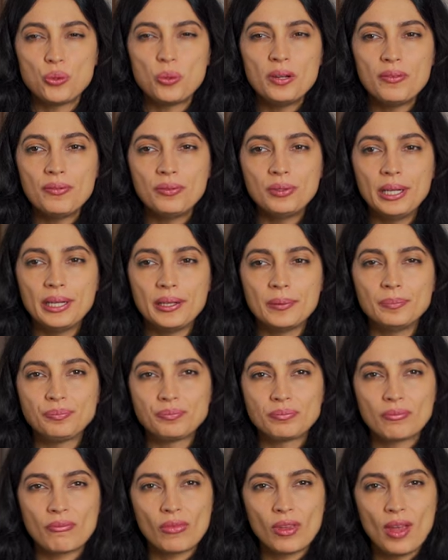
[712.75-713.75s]
sort of like
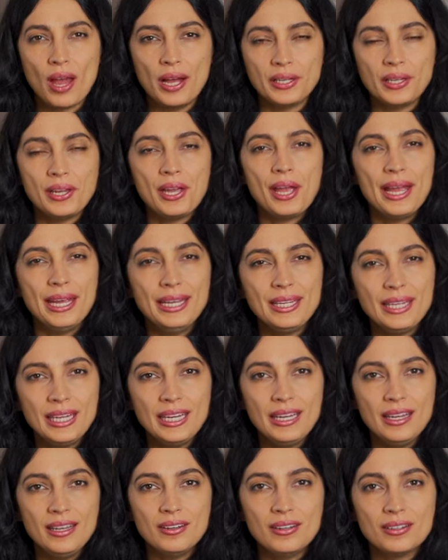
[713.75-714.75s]
a
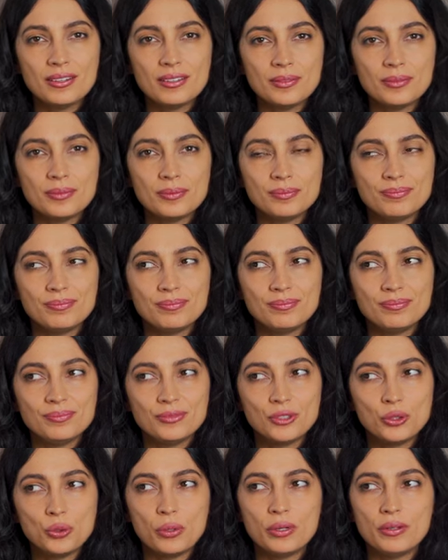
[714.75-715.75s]
cakey
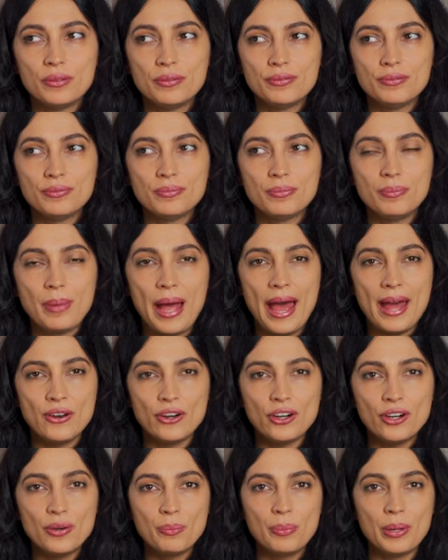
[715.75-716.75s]
sort of
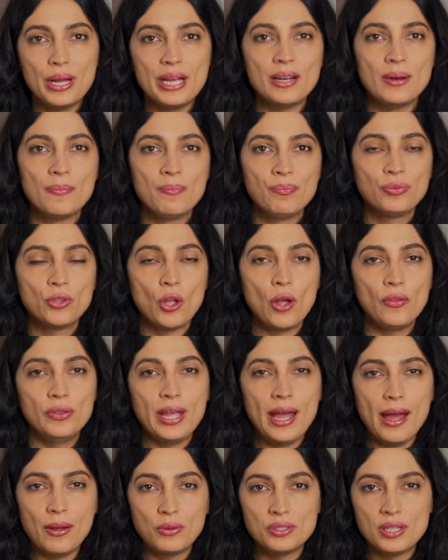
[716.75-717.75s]
batter, but on
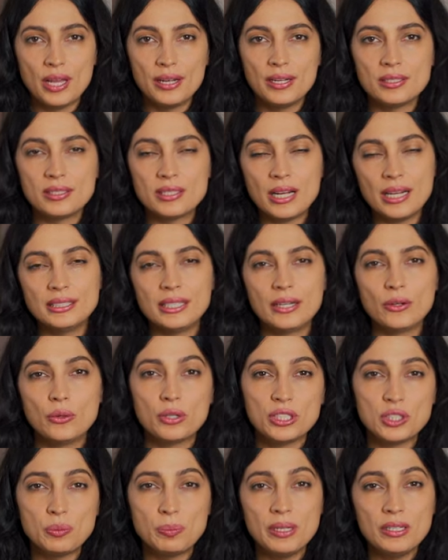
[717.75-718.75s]
the outside it's nice and
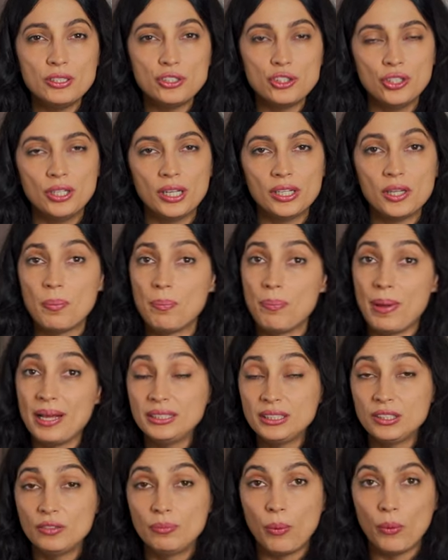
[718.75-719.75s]
crispy, so you get the
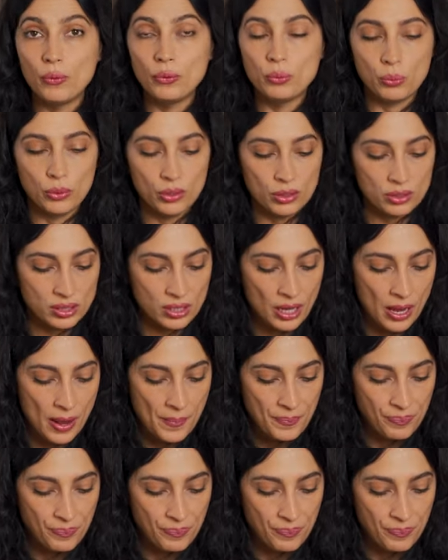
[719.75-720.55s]
best of both worlds.